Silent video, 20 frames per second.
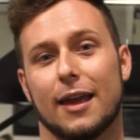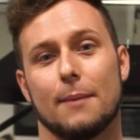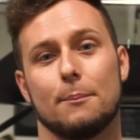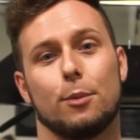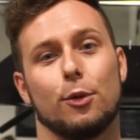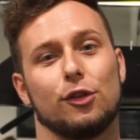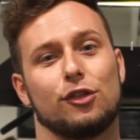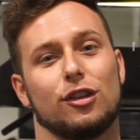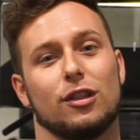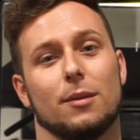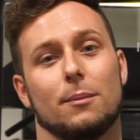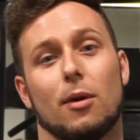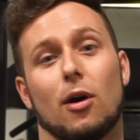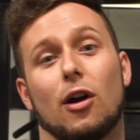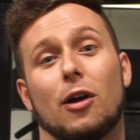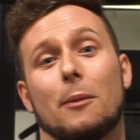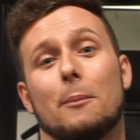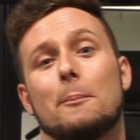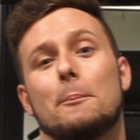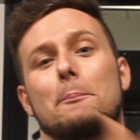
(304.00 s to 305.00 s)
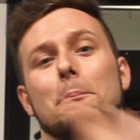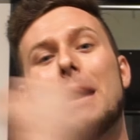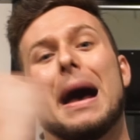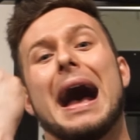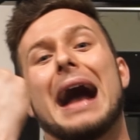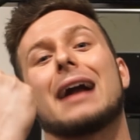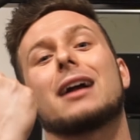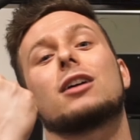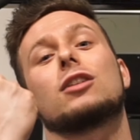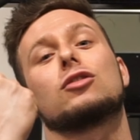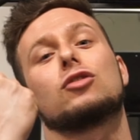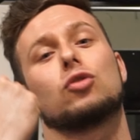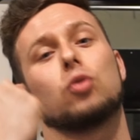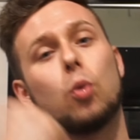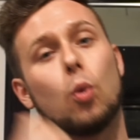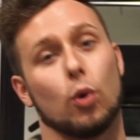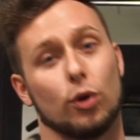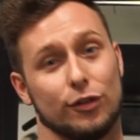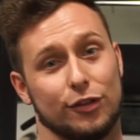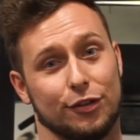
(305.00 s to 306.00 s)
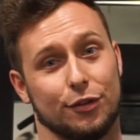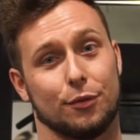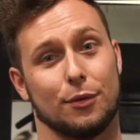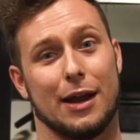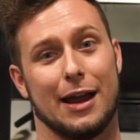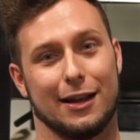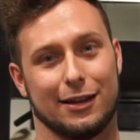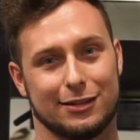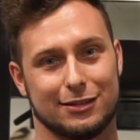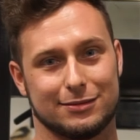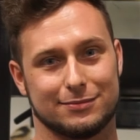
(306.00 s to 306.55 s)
and pushing the bar back towards the rack.